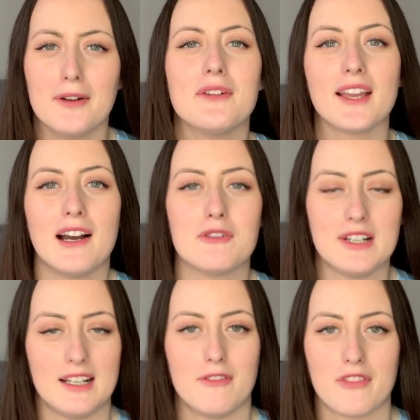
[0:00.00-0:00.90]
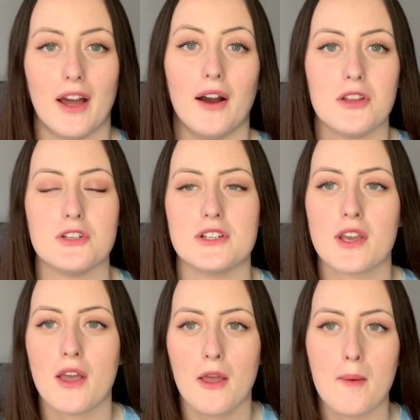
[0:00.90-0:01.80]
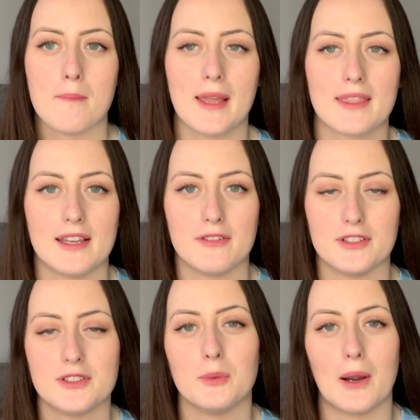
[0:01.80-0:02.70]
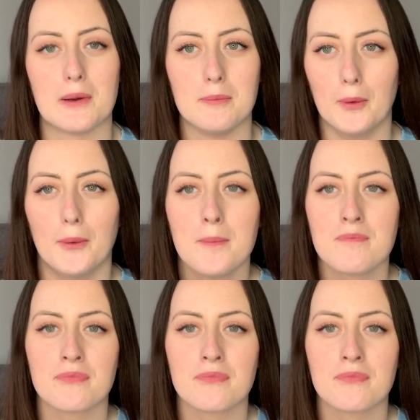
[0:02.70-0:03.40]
oh yeah, I really love that, I should make the effort to wear it more.